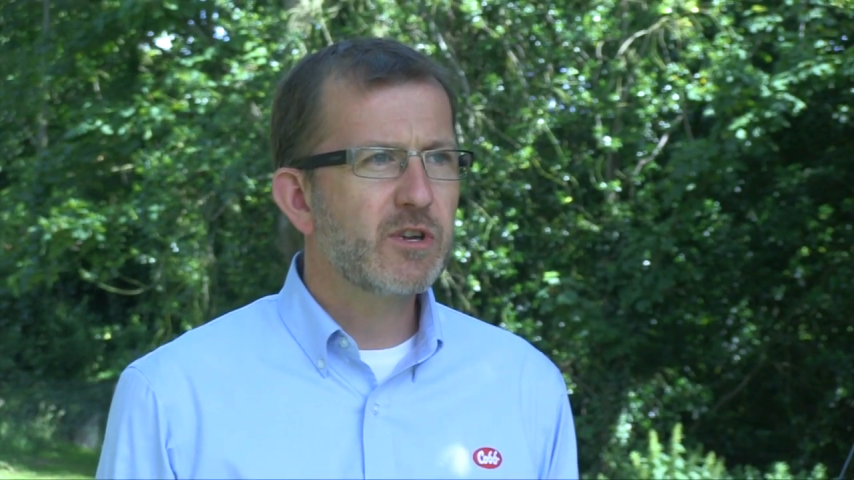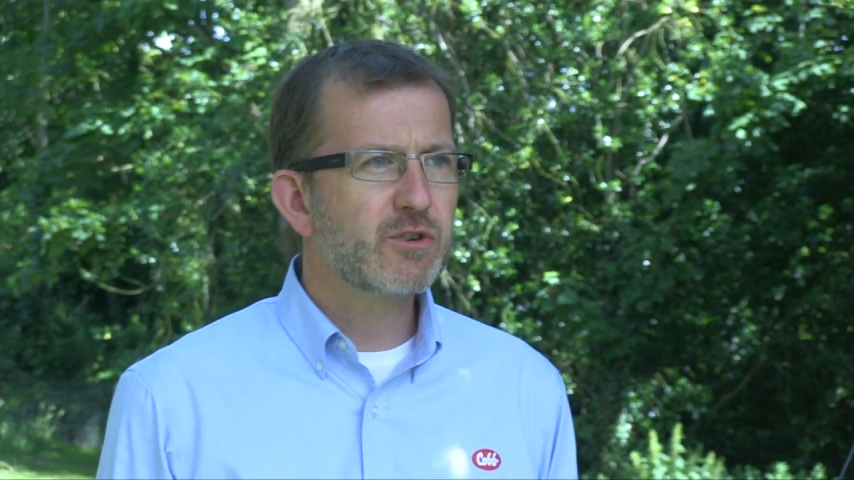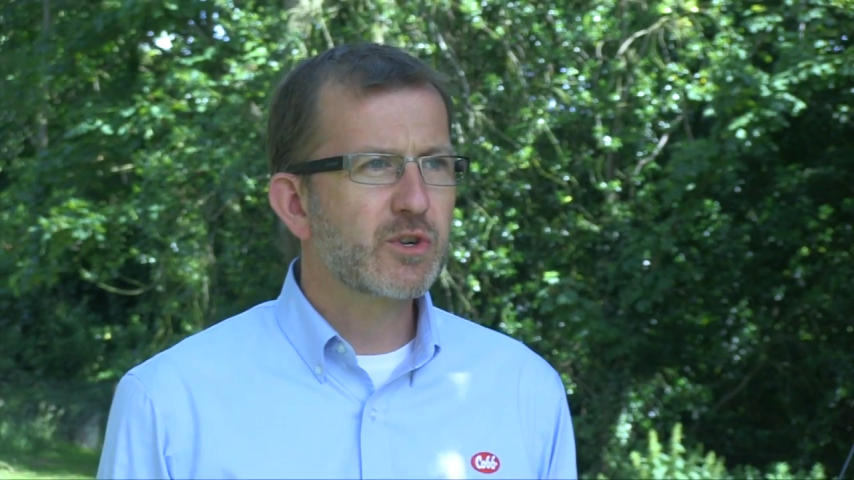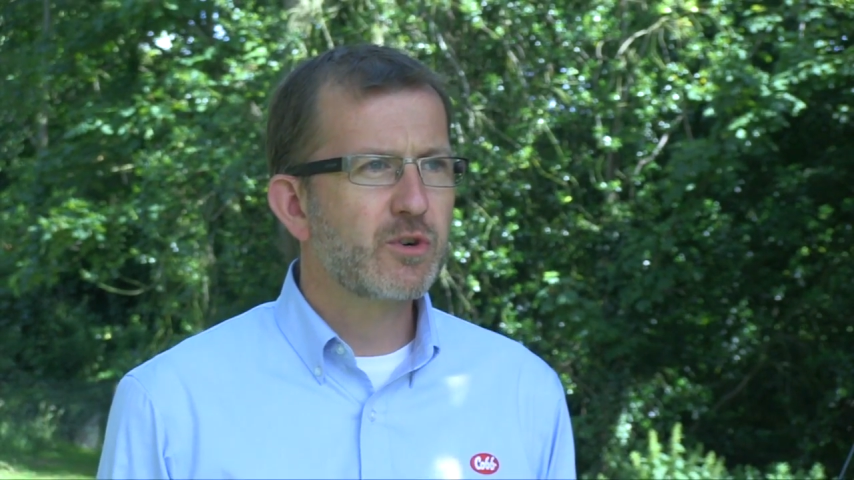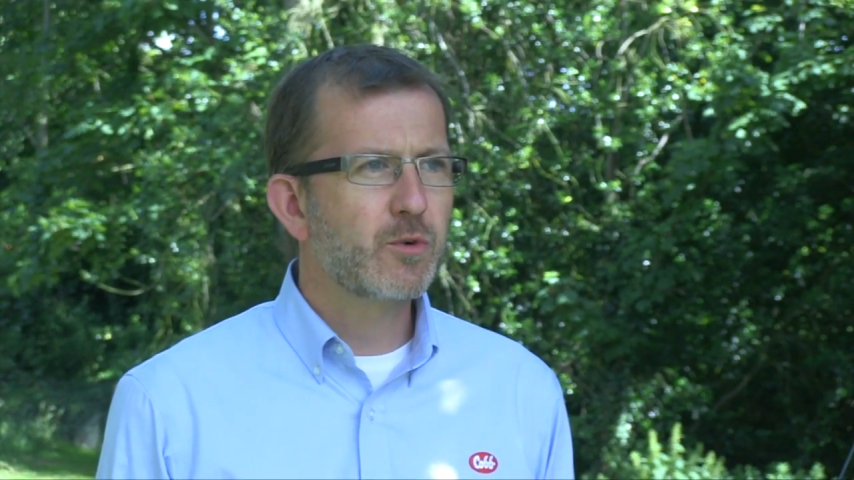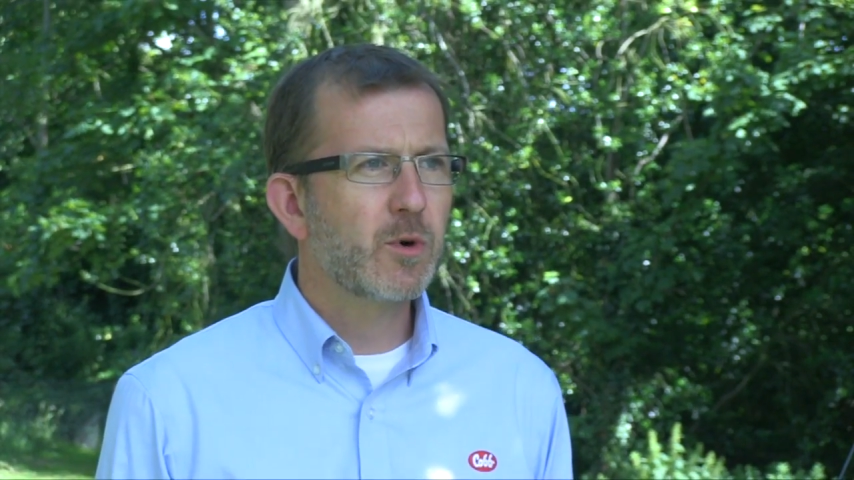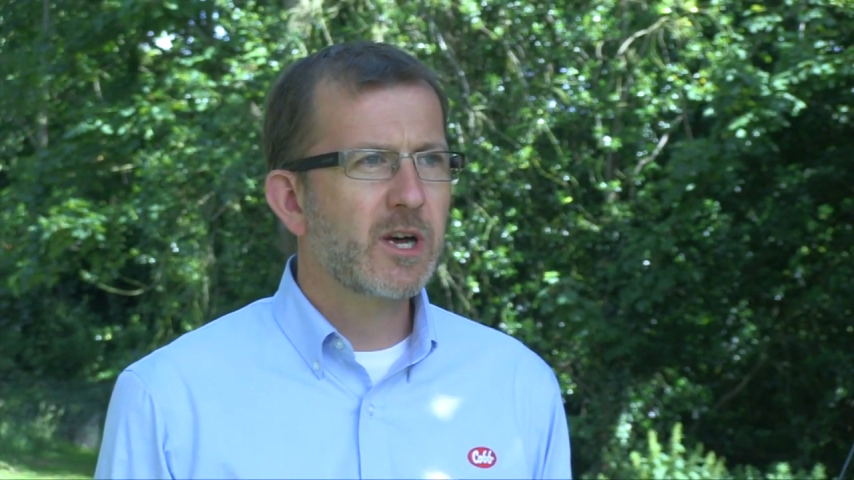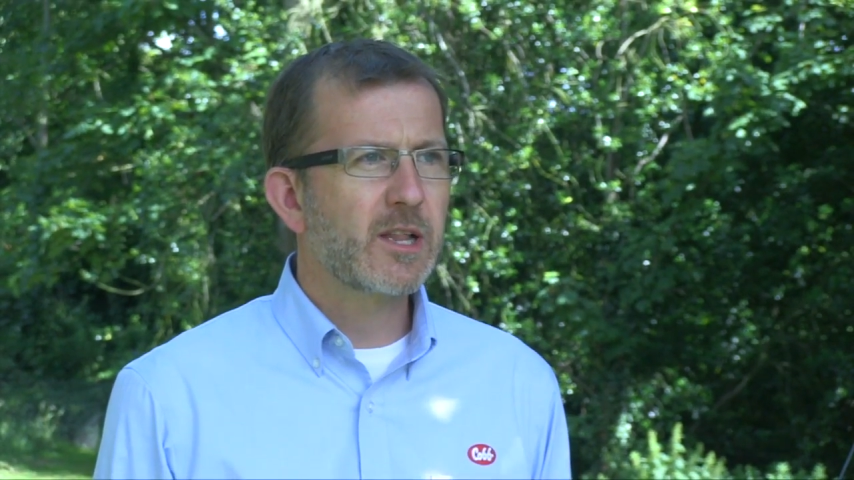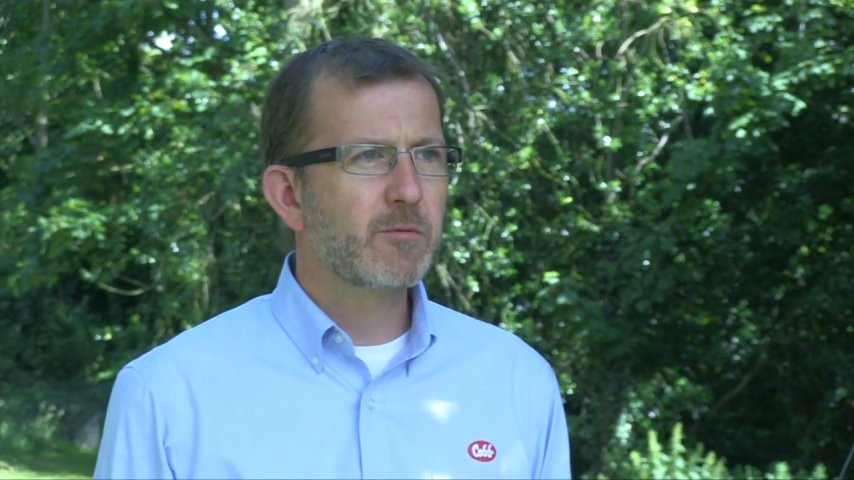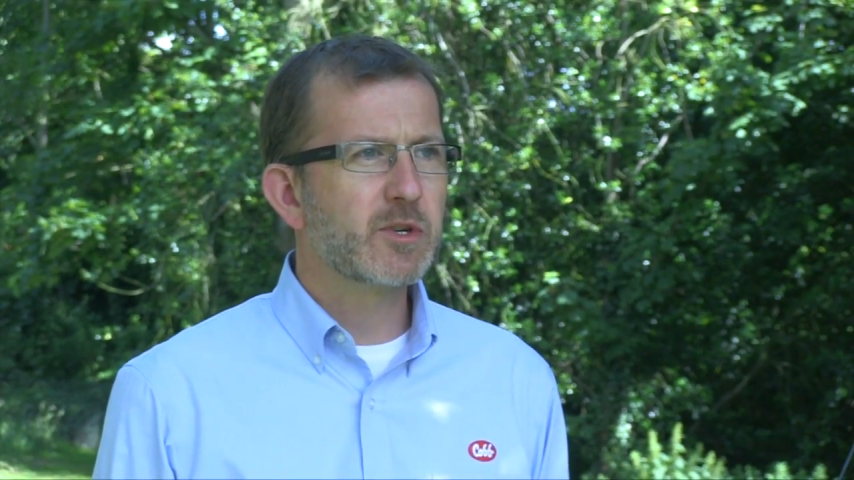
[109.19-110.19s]
years ago
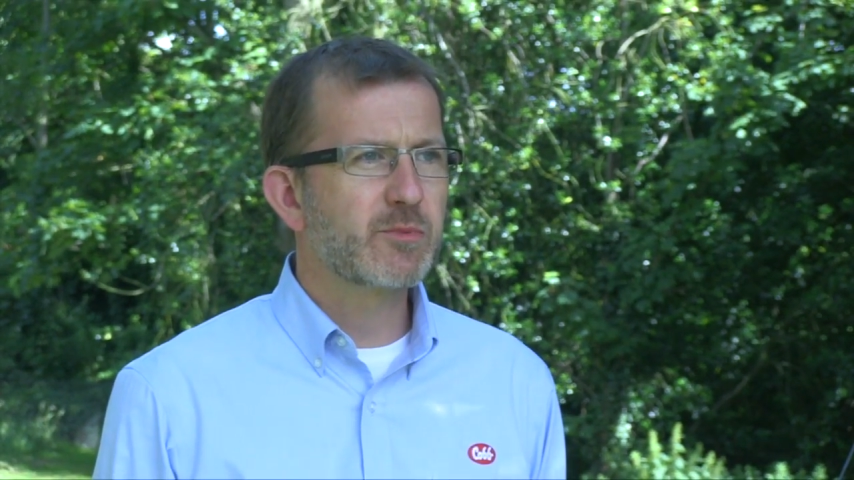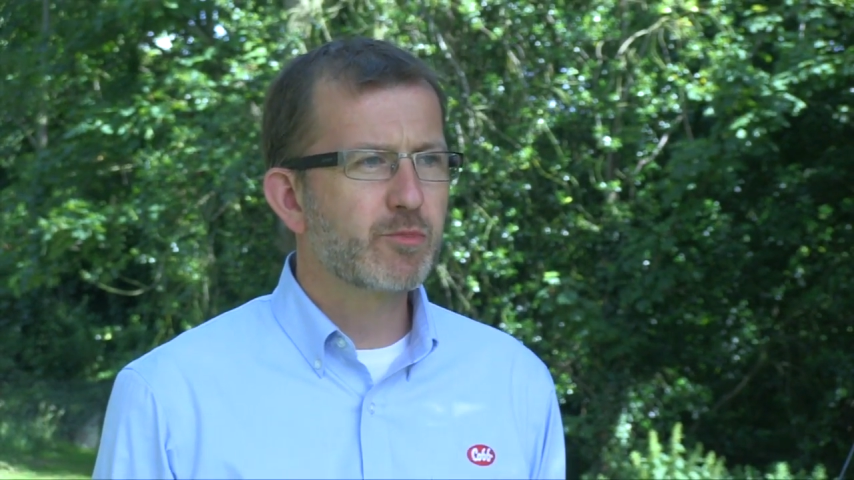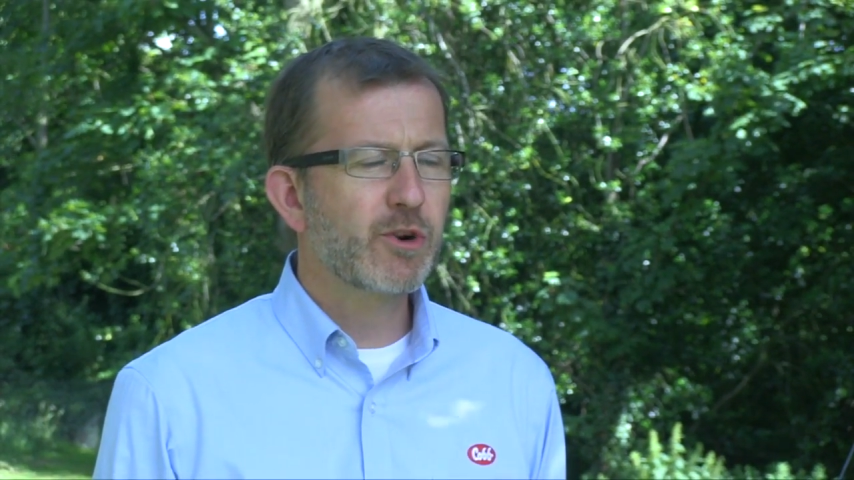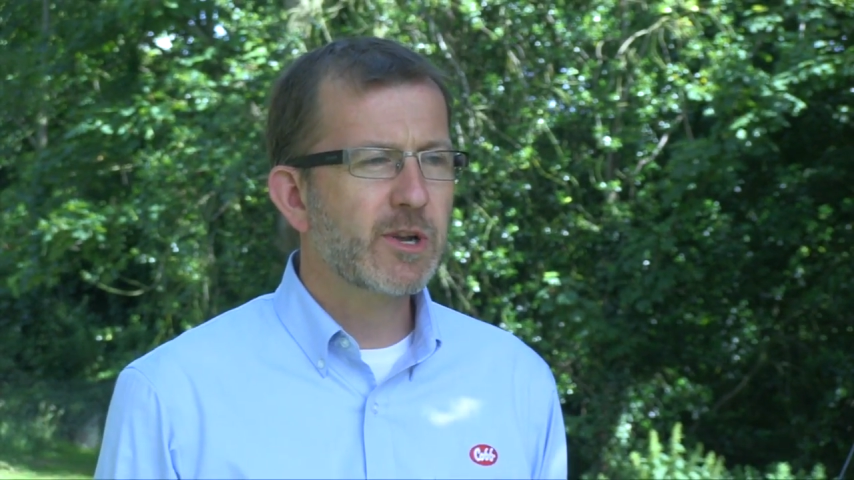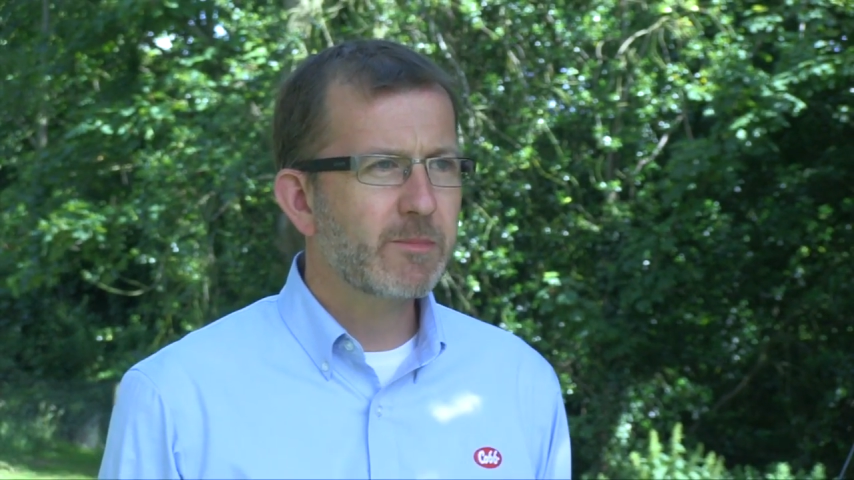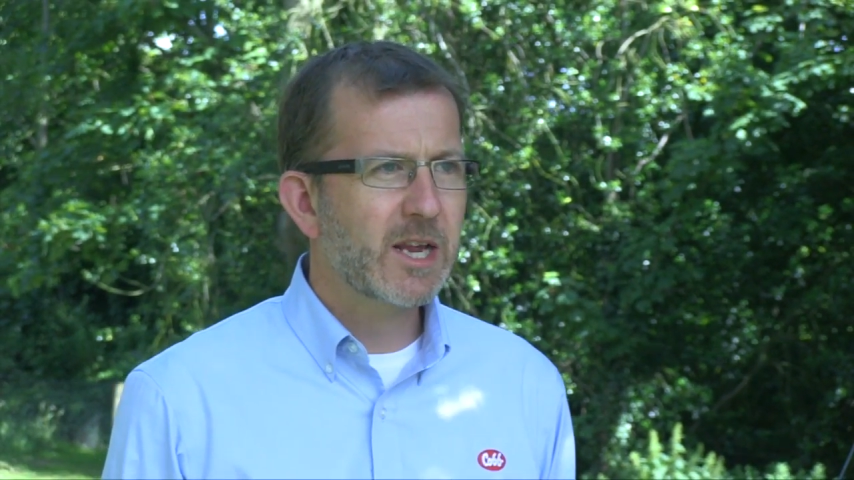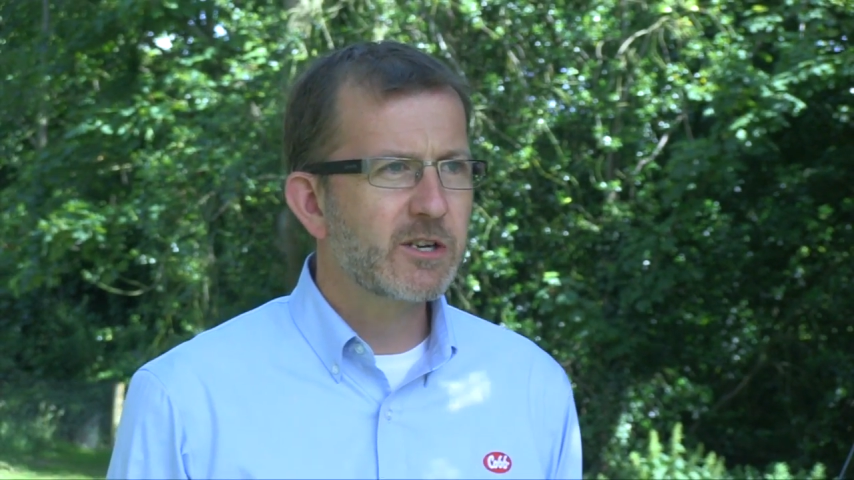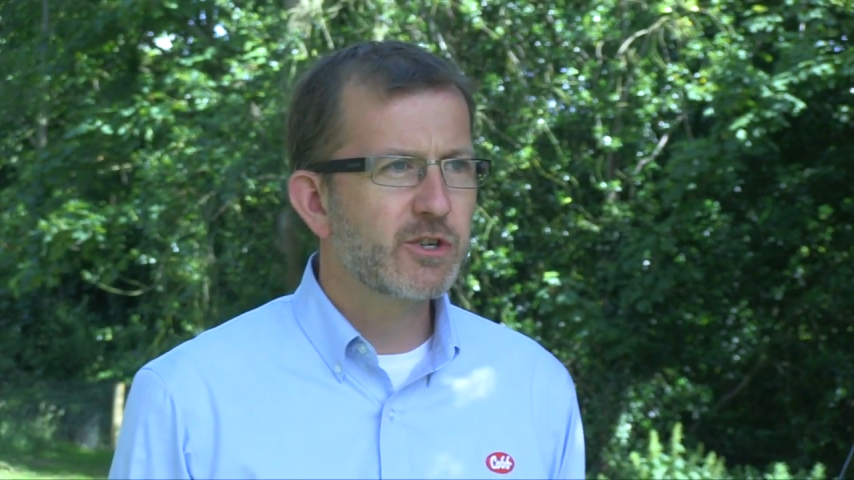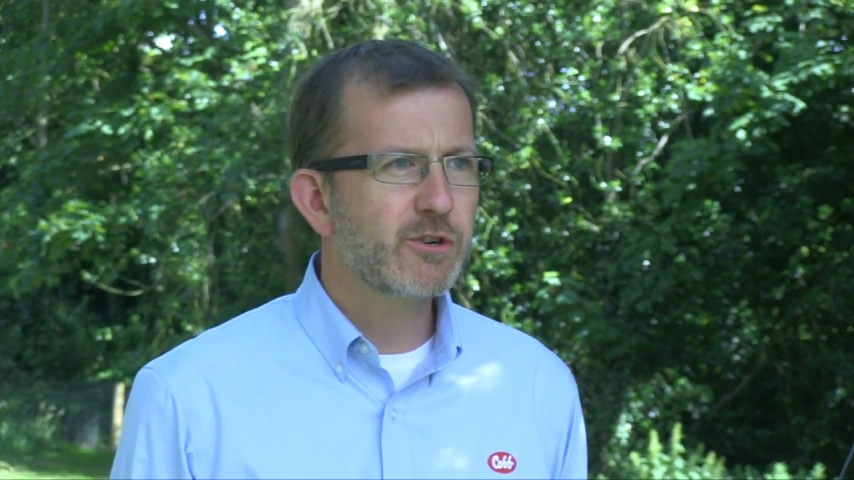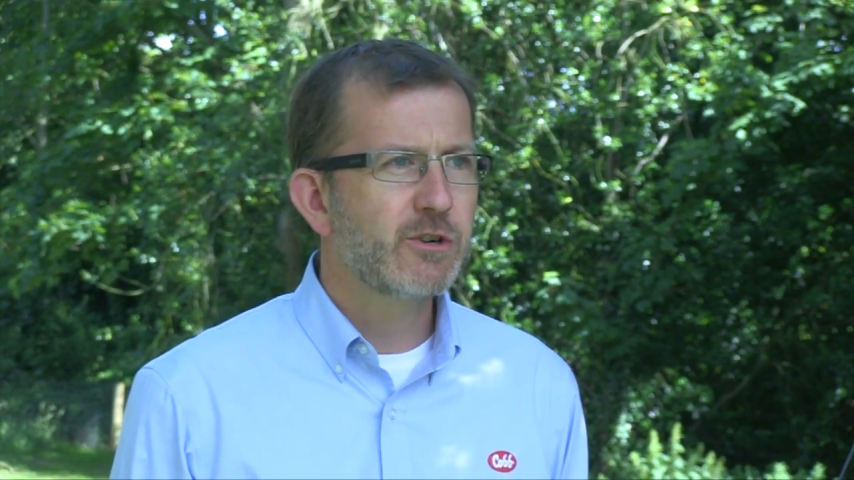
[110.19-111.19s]
while I was product
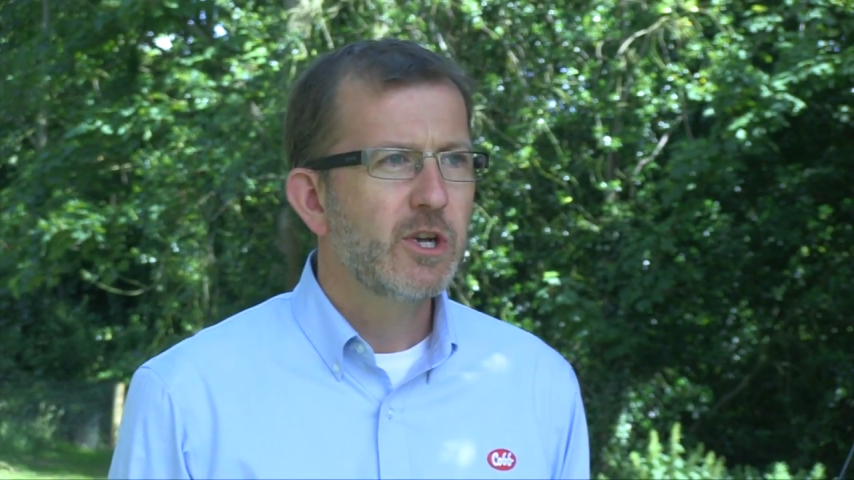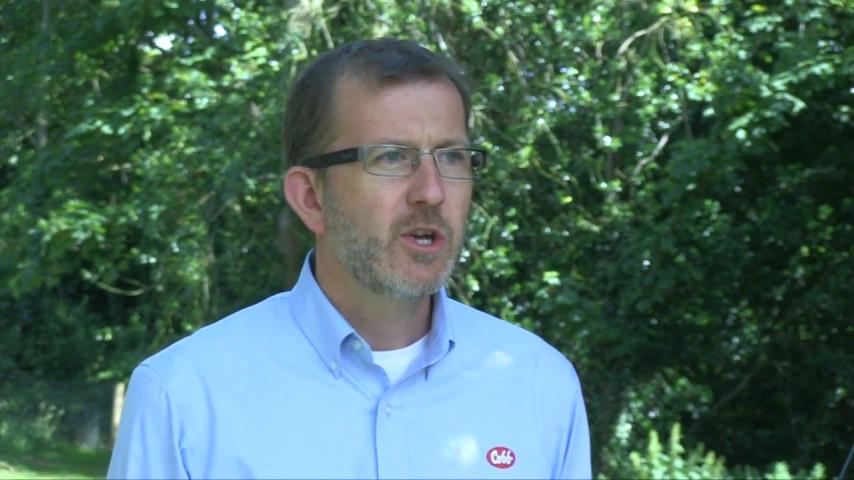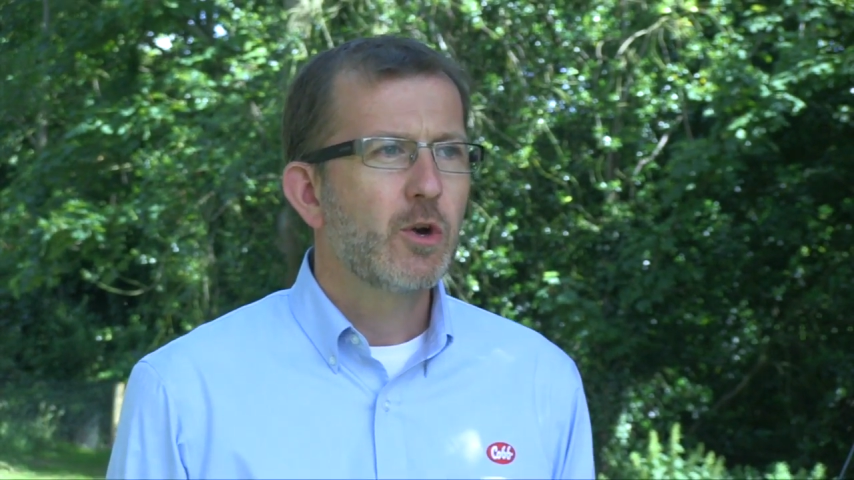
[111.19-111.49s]
manager